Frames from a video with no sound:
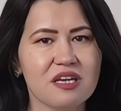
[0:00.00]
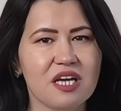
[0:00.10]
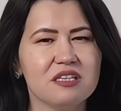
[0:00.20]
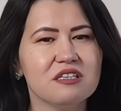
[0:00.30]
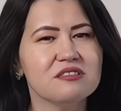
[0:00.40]

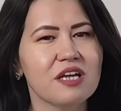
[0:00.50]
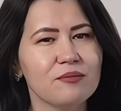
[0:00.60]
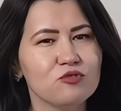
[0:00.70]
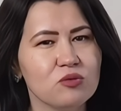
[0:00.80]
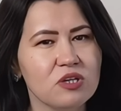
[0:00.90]
it is
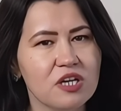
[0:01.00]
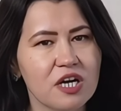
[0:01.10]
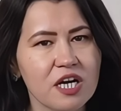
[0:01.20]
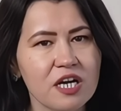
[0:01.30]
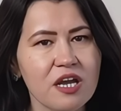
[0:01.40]
time to
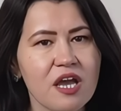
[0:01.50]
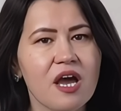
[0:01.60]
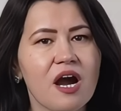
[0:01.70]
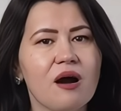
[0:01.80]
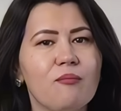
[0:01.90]
learn
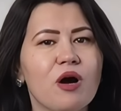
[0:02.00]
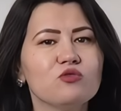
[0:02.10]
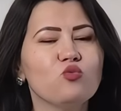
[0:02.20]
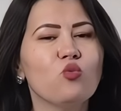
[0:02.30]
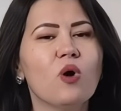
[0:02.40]

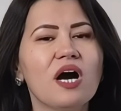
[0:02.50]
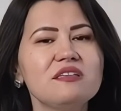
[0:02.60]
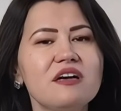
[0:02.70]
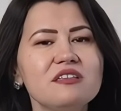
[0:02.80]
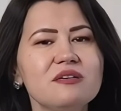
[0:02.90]
about
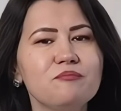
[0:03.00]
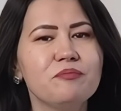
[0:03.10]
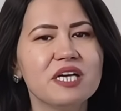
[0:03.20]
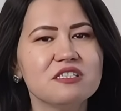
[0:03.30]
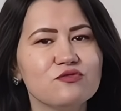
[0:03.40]
what are the
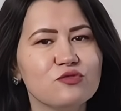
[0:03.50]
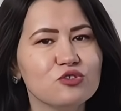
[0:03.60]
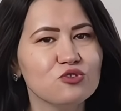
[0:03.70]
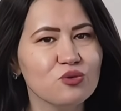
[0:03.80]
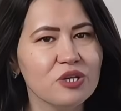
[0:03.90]
best
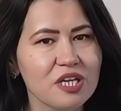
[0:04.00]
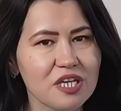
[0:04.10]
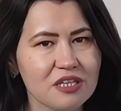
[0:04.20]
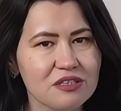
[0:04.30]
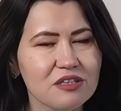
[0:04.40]
foods to
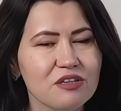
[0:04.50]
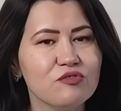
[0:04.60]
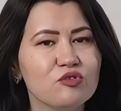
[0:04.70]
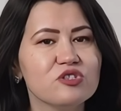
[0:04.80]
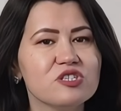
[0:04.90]
eat
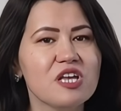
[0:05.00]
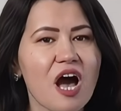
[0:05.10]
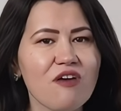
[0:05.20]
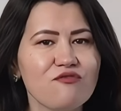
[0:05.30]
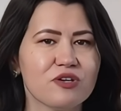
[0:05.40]
if you
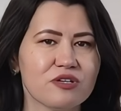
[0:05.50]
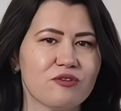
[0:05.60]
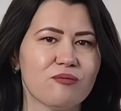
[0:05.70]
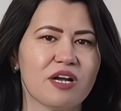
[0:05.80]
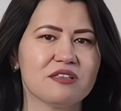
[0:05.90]
suffer
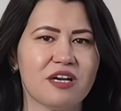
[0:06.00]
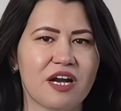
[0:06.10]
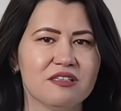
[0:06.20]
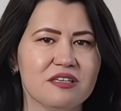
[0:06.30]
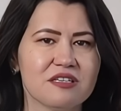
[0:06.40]
from
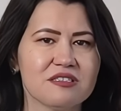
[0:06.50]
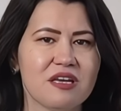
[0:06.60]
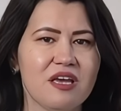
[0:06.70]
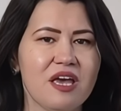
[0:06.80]
arthritis